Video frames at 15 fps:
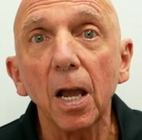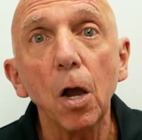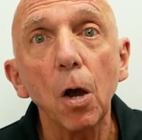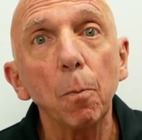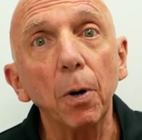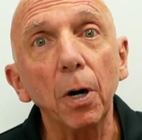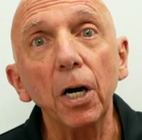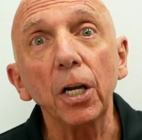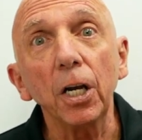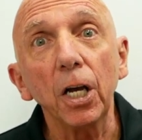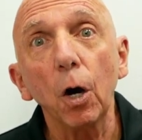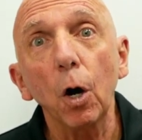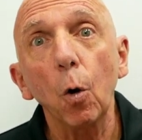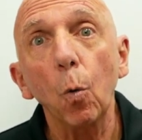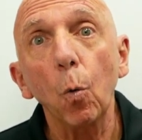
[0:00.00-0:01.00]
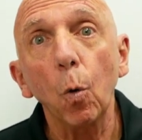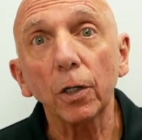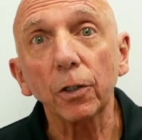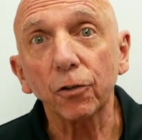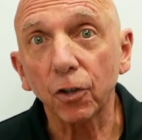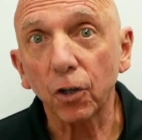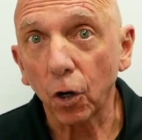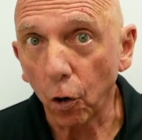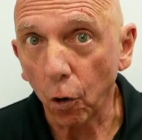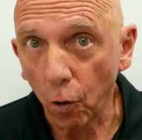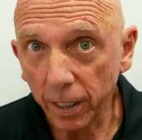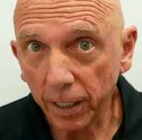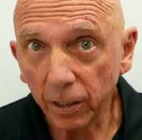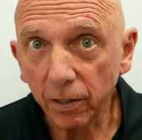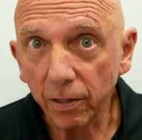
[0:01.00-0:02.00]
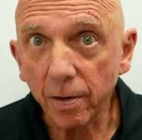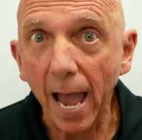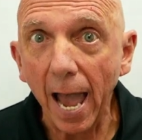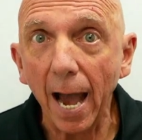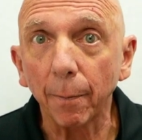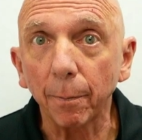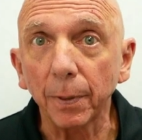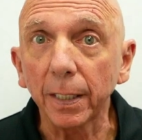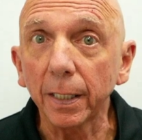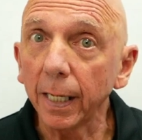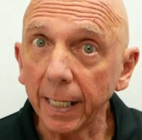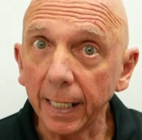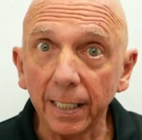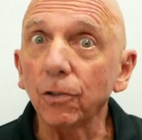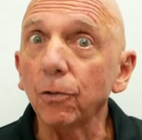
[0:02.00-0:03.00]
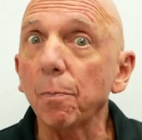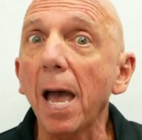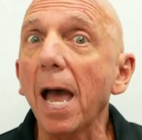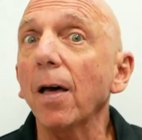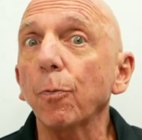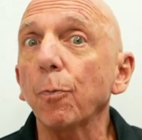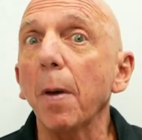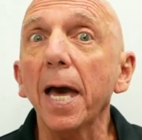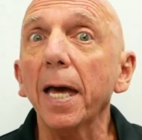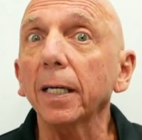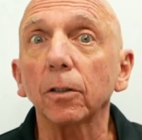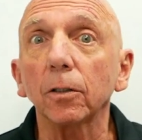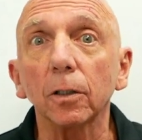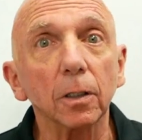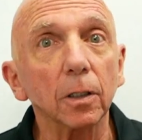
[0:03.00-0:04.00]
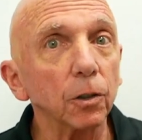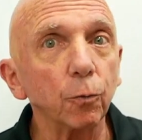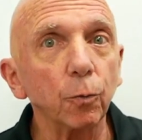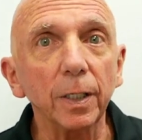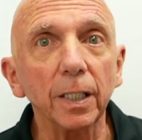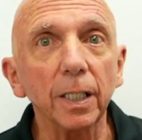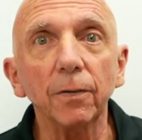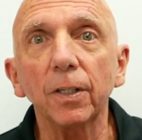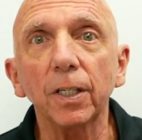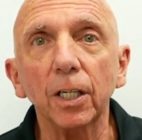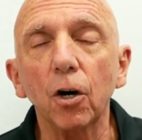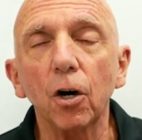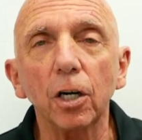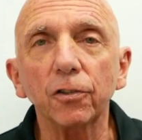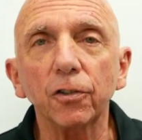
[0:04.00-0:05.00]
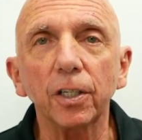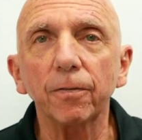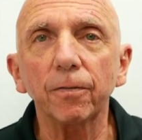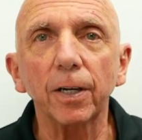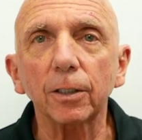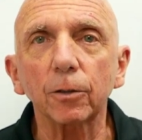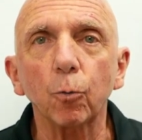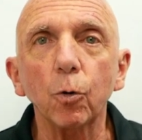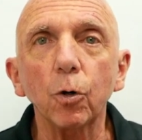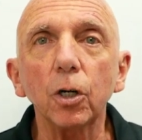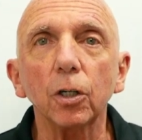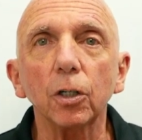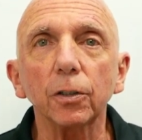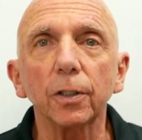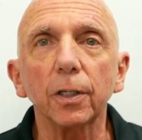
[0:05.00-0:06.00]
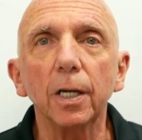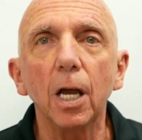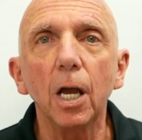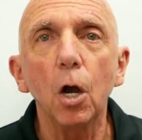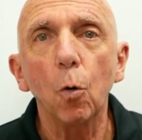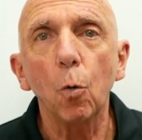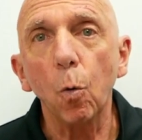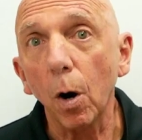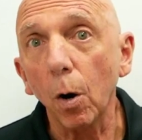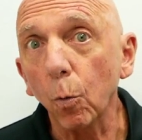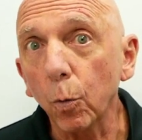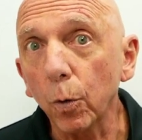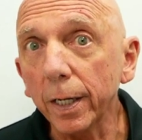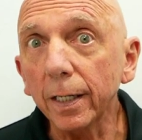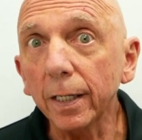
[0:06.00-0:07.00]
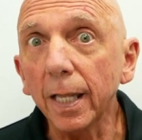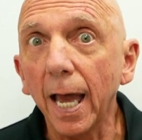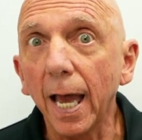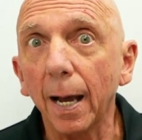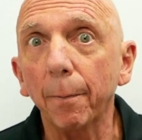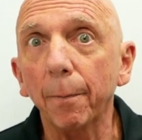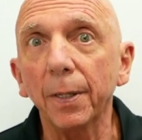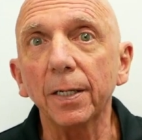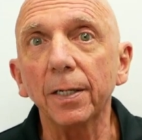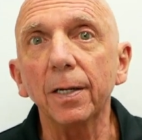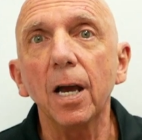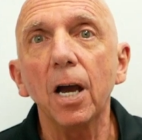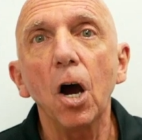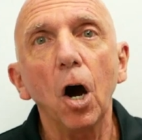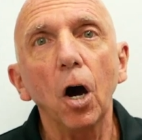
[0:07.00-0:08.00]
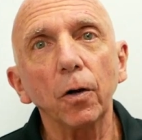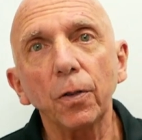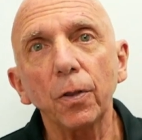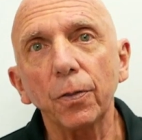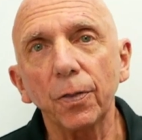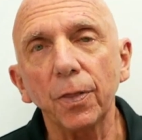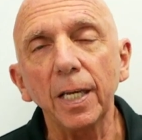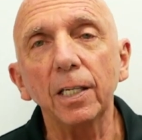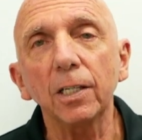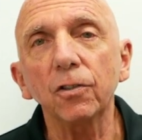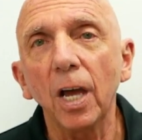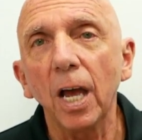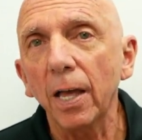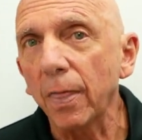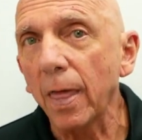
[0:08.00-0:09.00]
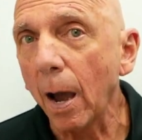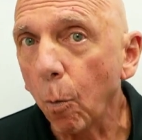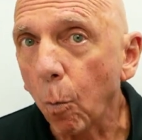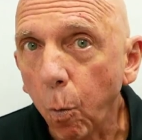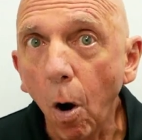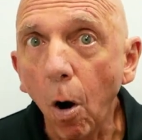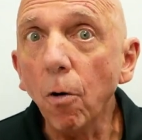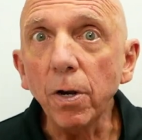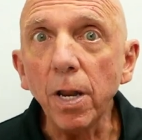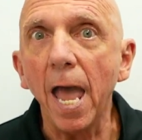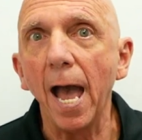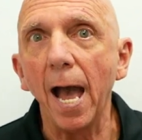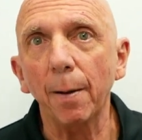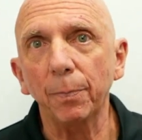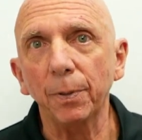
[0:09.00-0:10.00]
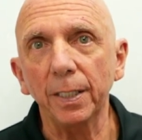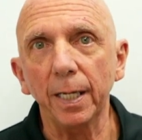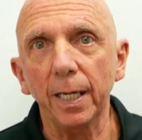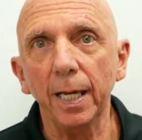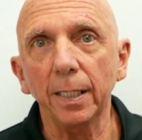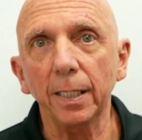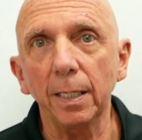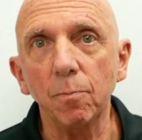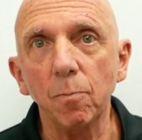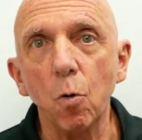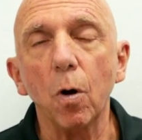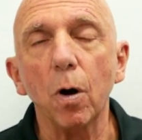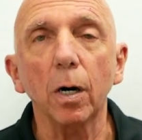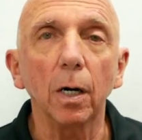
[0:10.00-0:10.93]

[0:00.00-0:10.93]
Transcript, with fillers: But what's going to happen, and it's mathematical because we live in a cause and effect world, what will happen are the things that won't happen anymore.